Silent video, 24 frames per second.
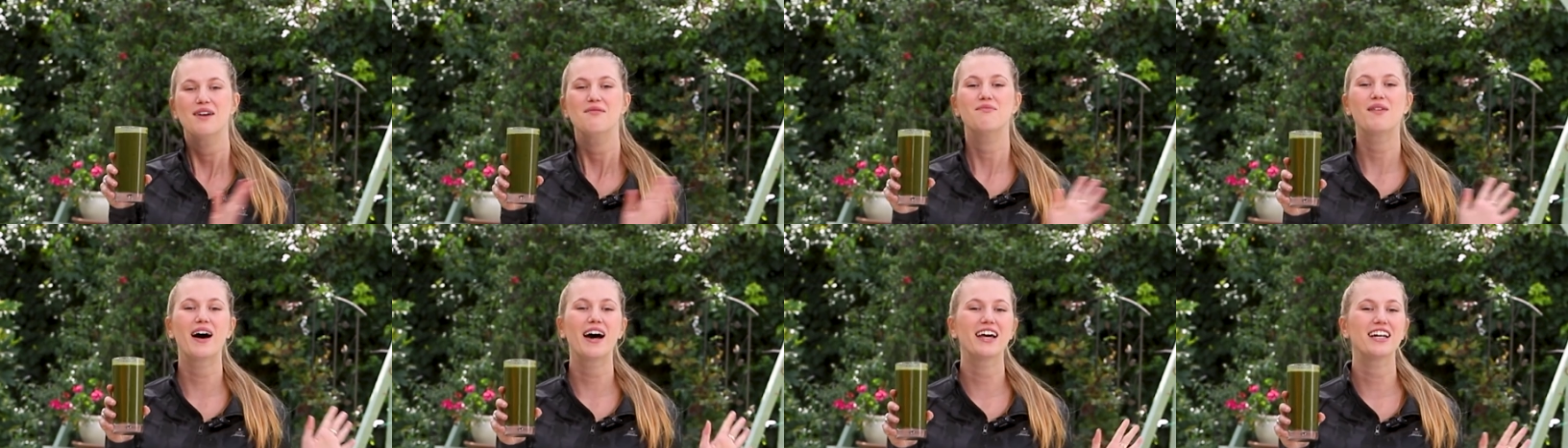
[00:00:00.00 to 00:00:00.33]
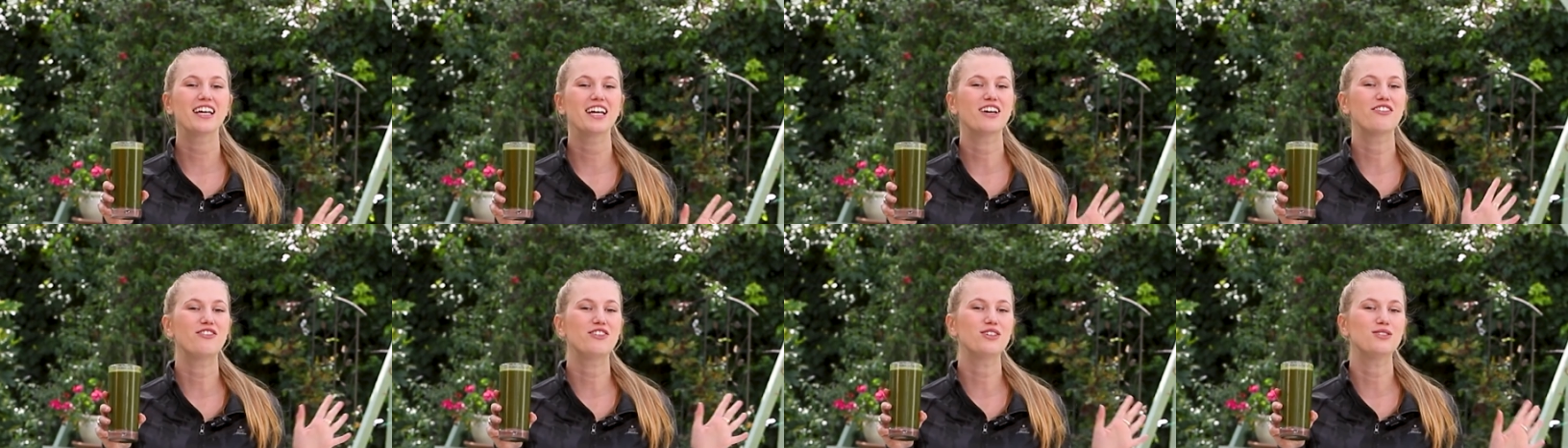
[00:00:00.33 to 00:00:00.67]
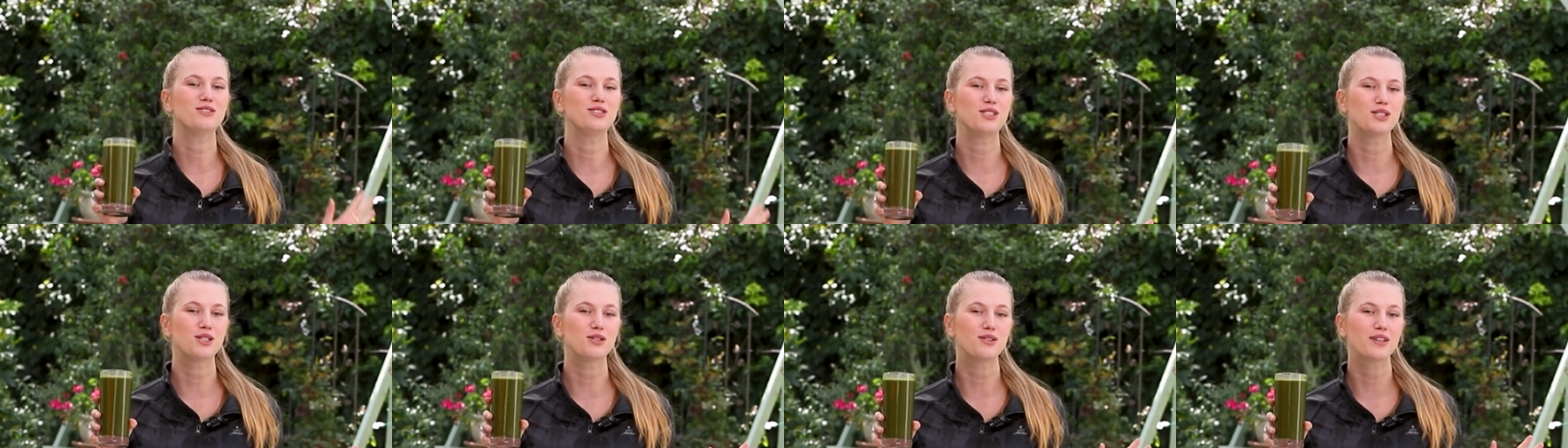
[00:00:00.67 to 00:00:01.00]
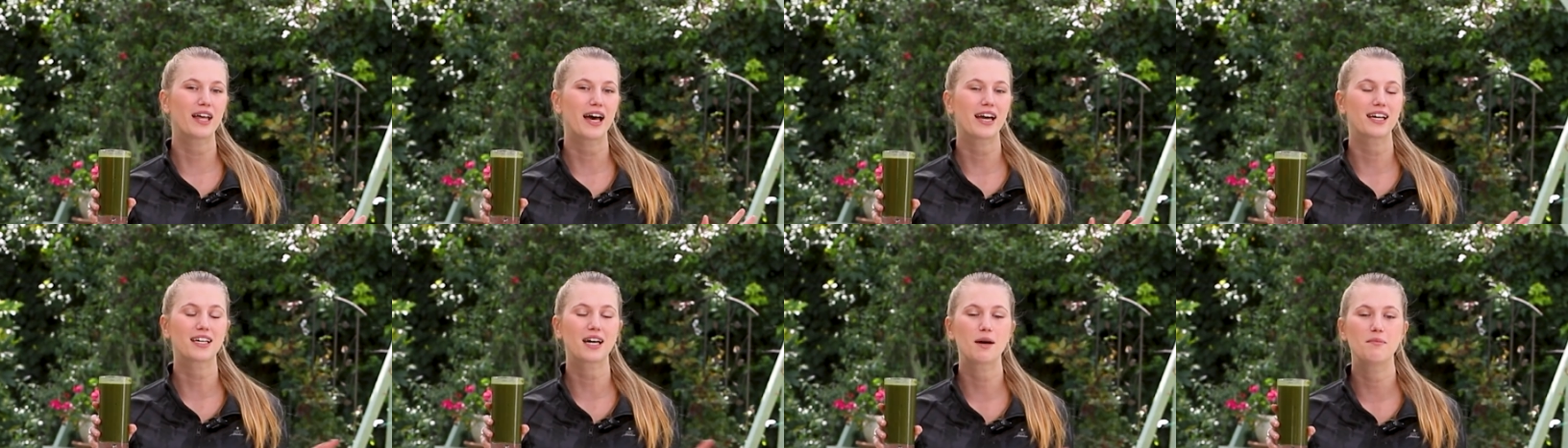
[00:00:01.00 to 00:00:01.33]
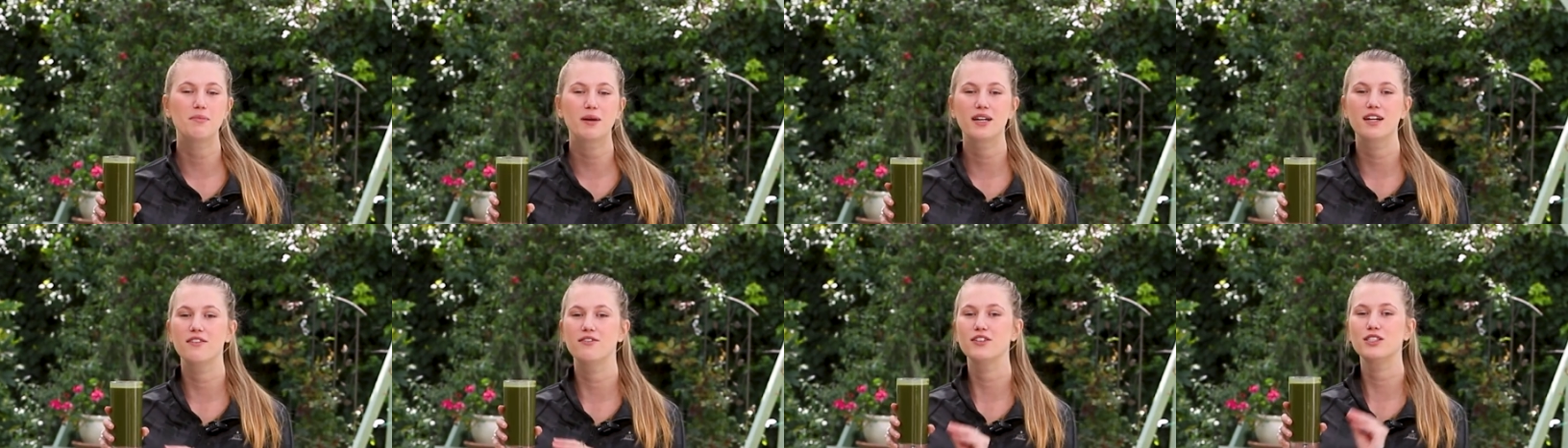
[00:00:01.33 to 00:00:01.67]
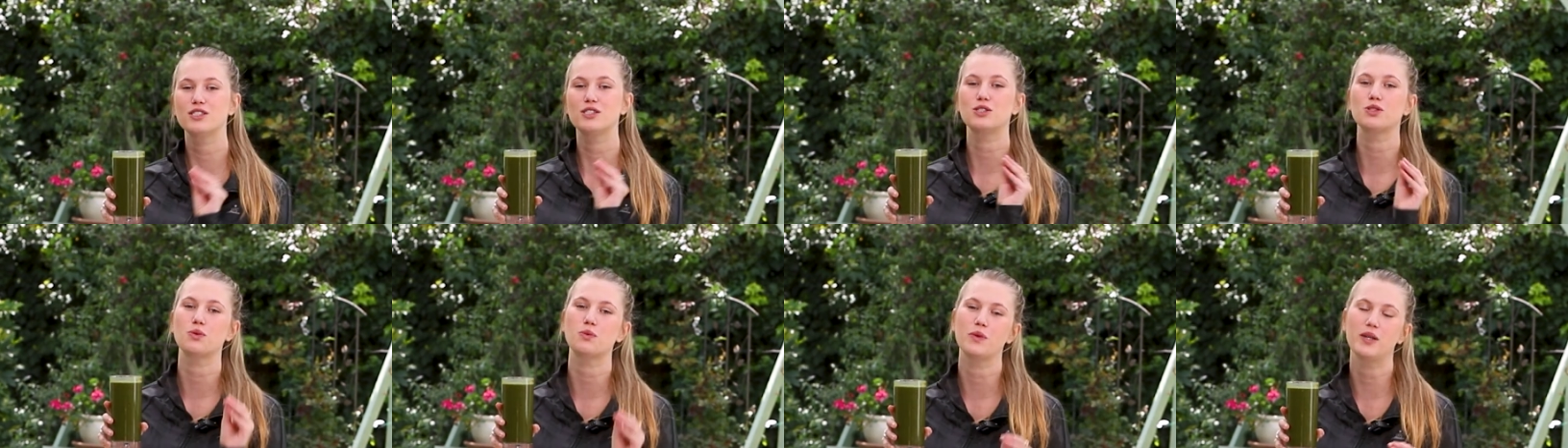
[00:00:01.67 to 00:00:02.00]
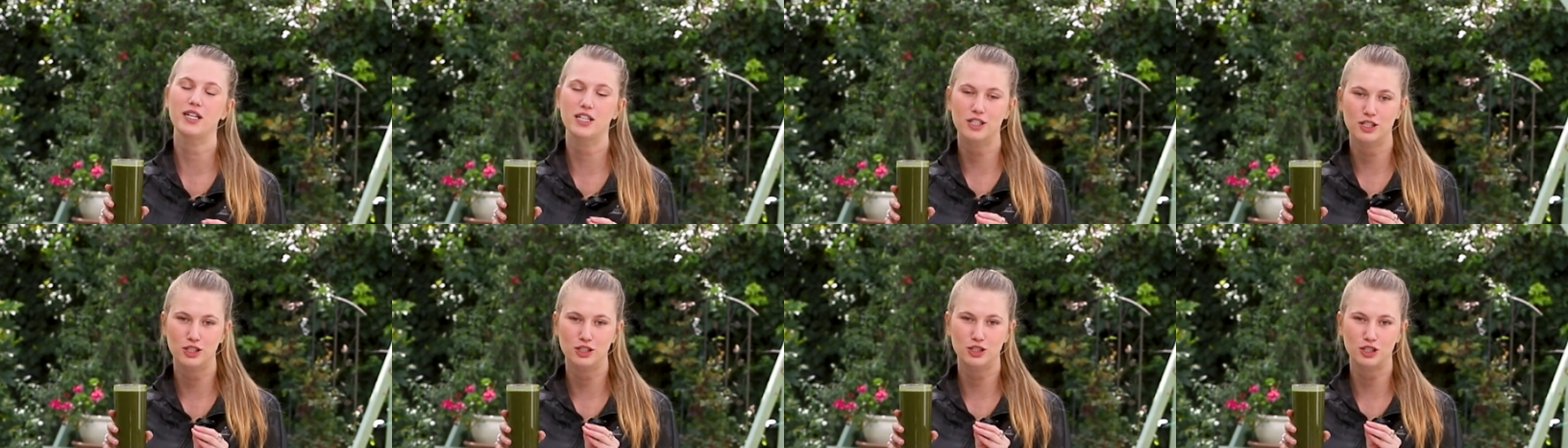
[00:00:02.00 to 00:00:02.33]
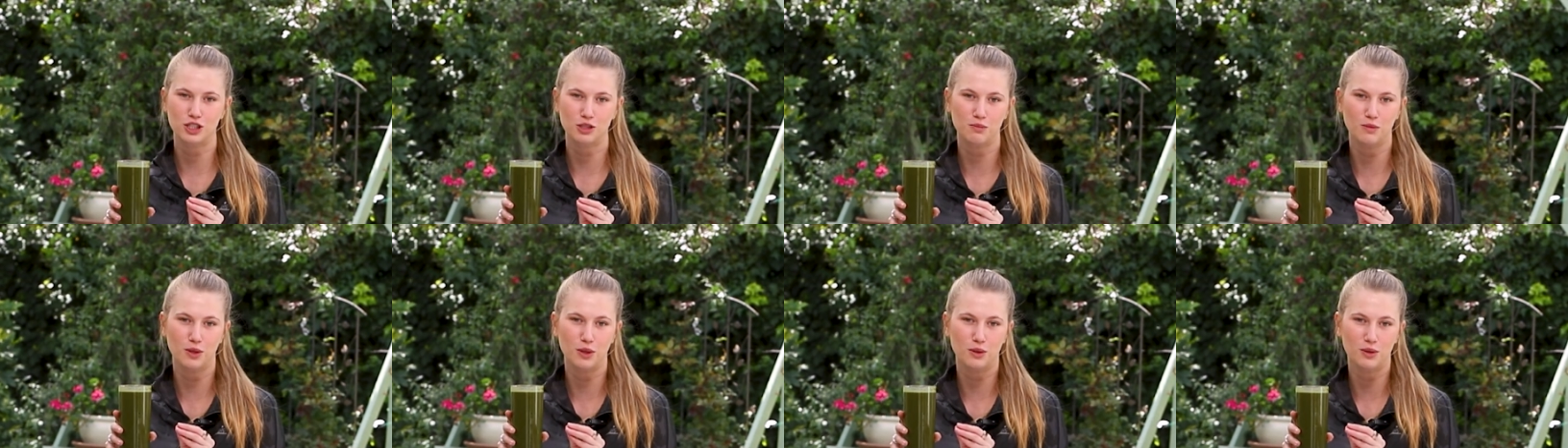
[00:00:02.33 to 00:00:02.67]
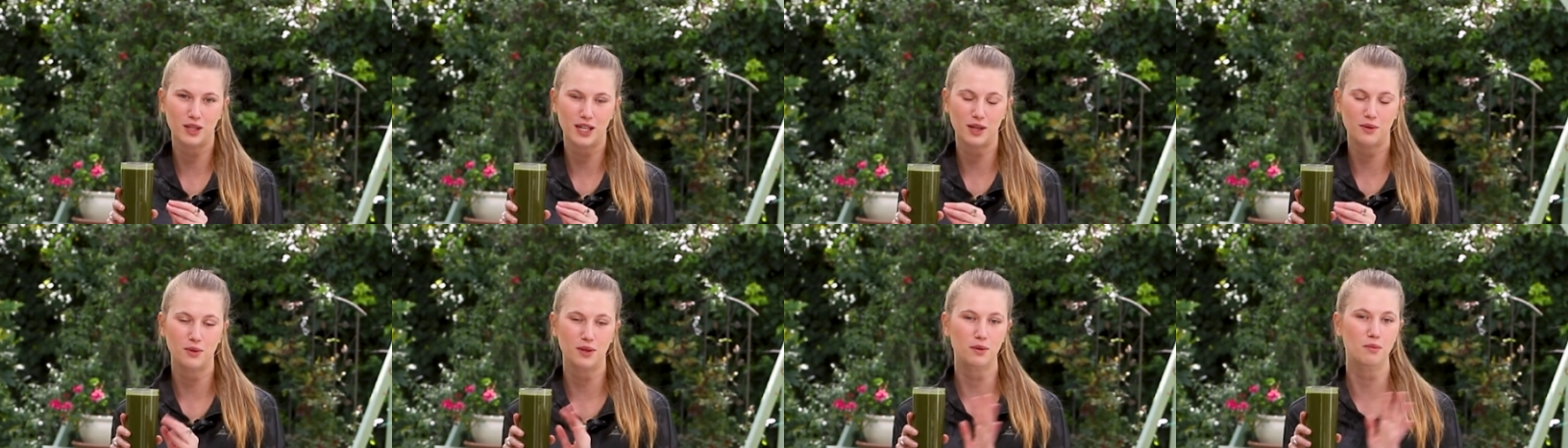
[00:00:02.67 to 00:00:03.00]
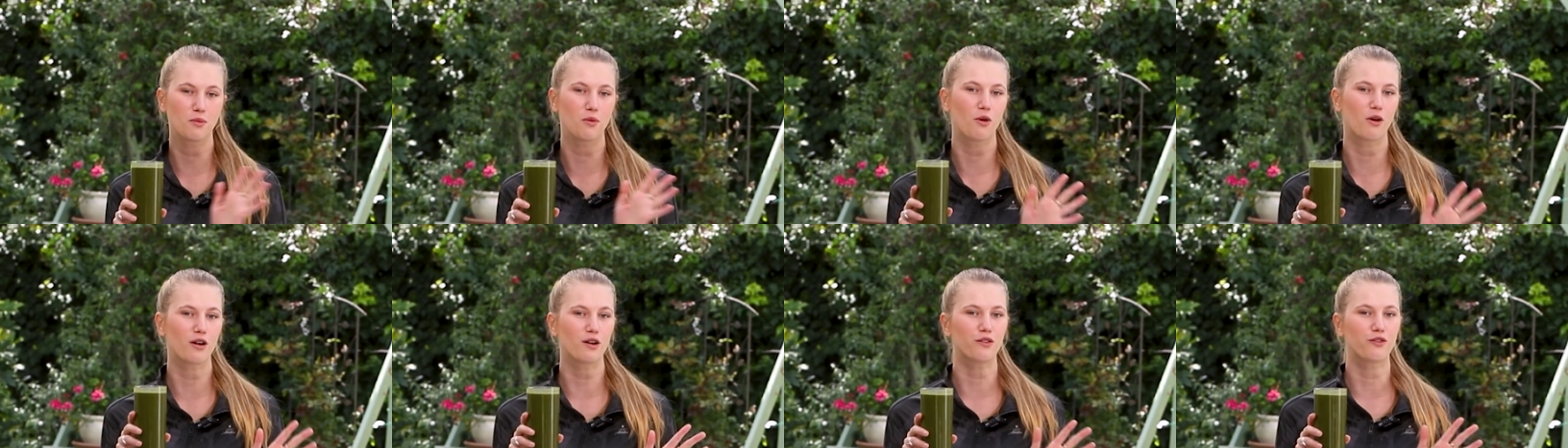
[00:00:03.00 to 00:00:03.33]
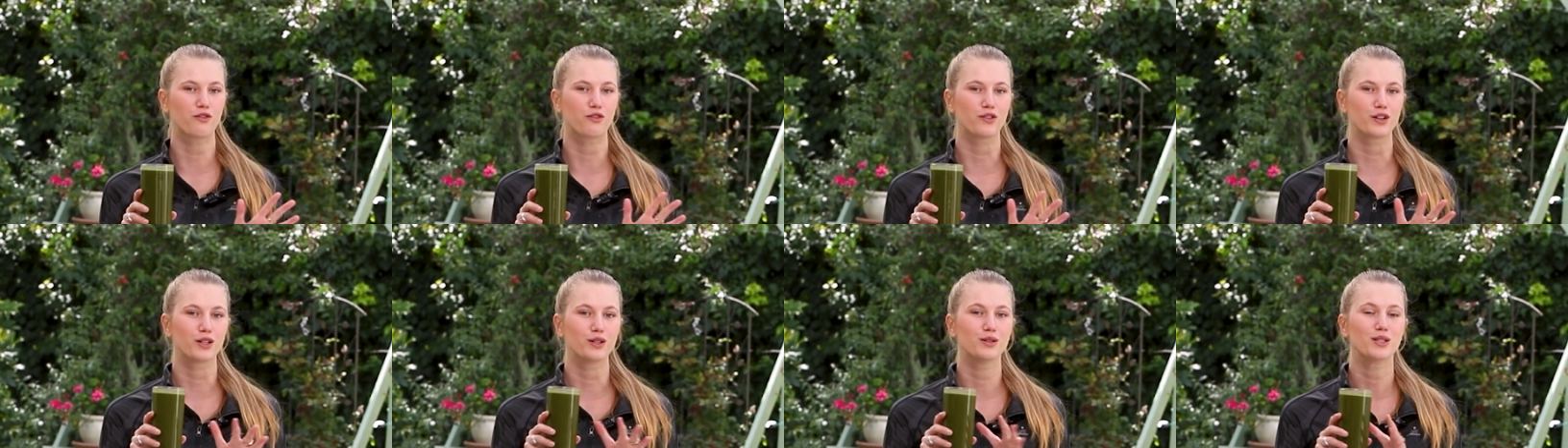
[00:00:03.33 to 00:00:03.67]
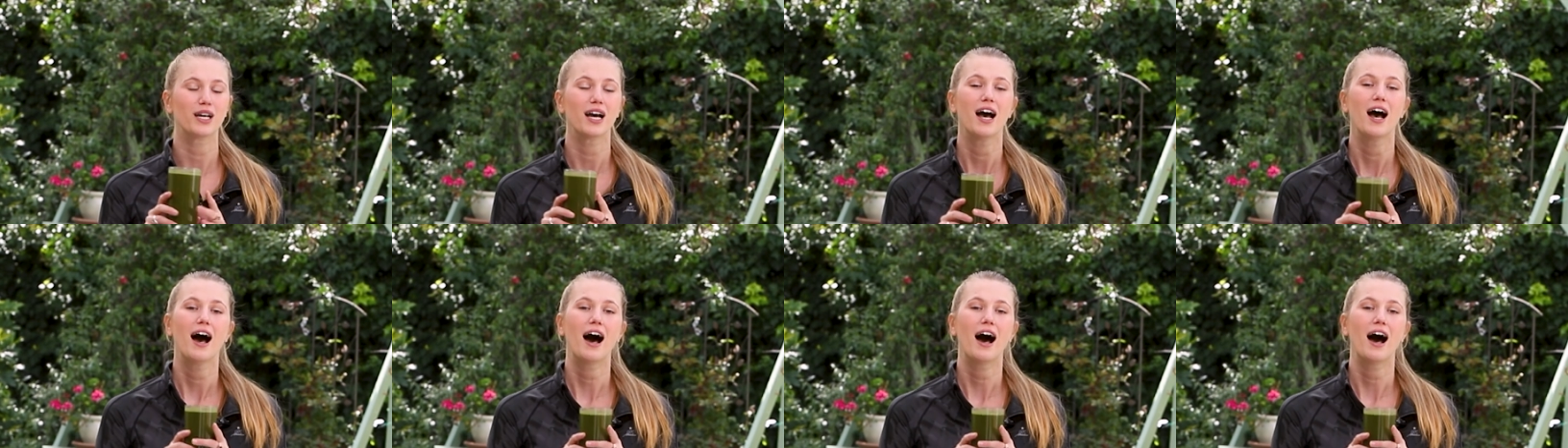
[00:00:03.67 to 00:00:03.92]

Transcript: But if you do like a bit of a sweeter smoothie with more fruit,